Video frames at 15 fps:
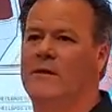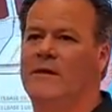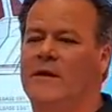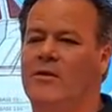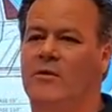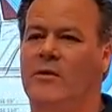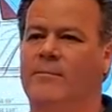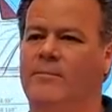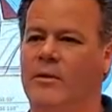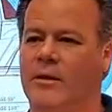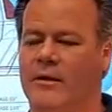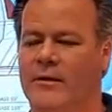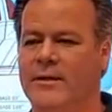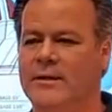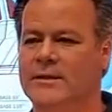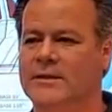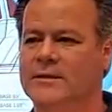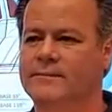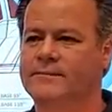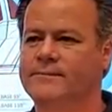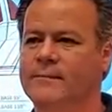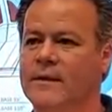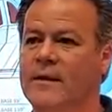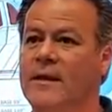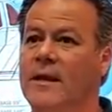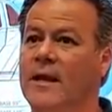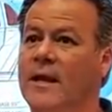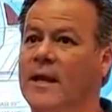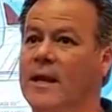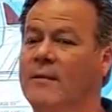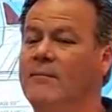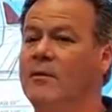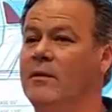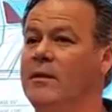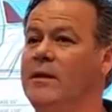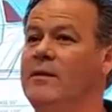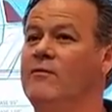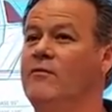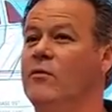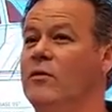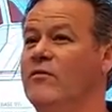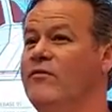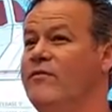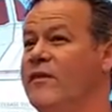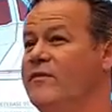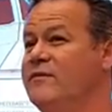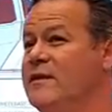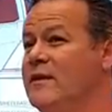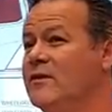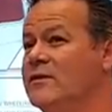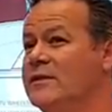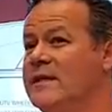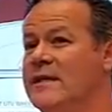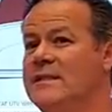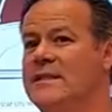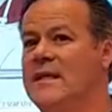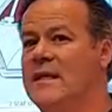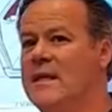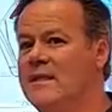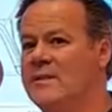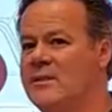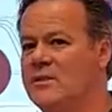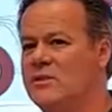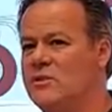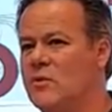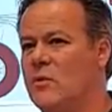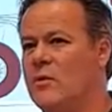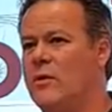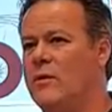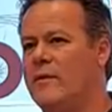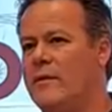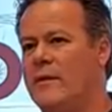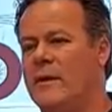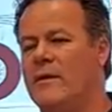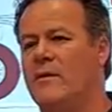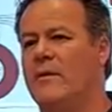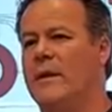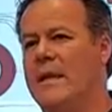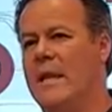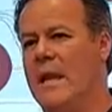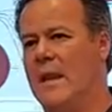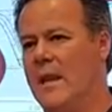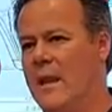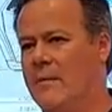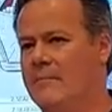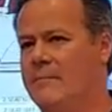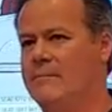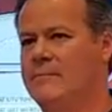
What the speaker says: than the current Polaris, and I believe we're 15 or 16 inches shorter than the current Can-Am.